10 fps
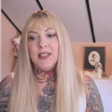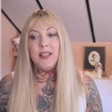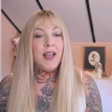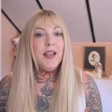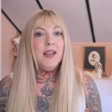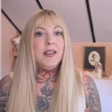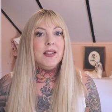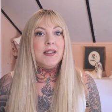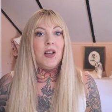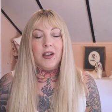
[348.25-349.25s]
Today
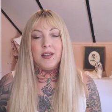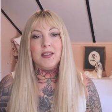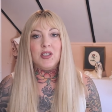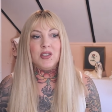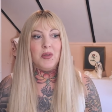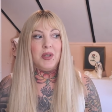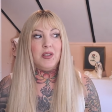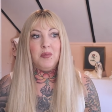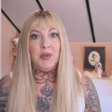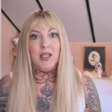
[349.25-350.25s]
is honestly just going
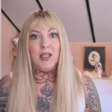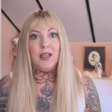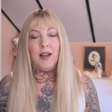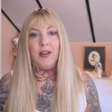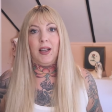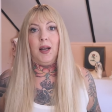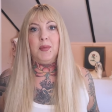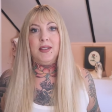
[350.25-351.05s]
to be like I'm,